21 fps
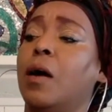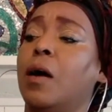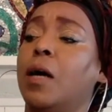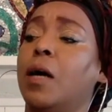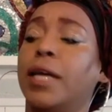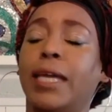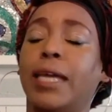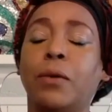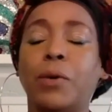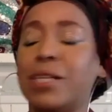
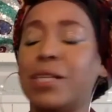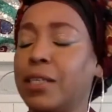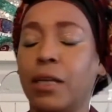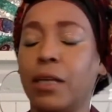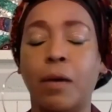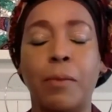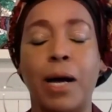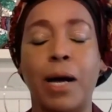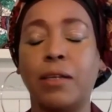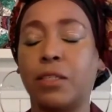He
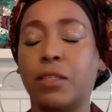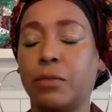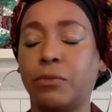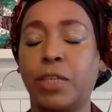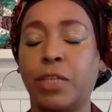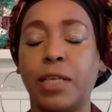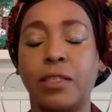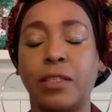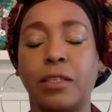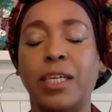wasn't about to
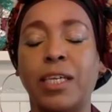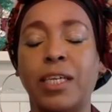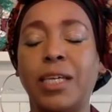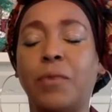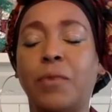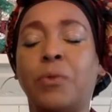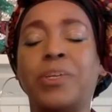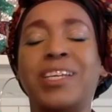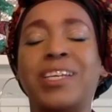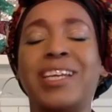testify. He
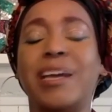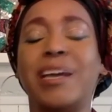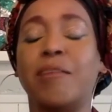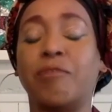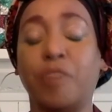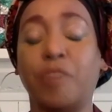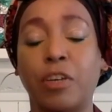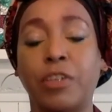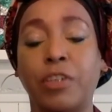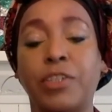would
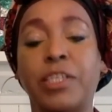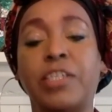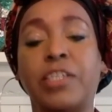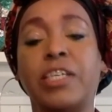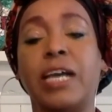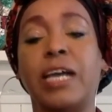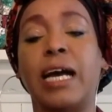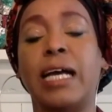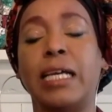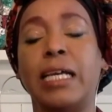never. This
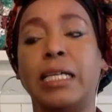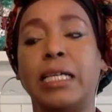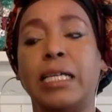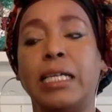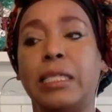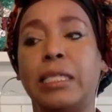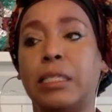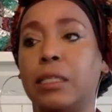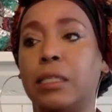guy is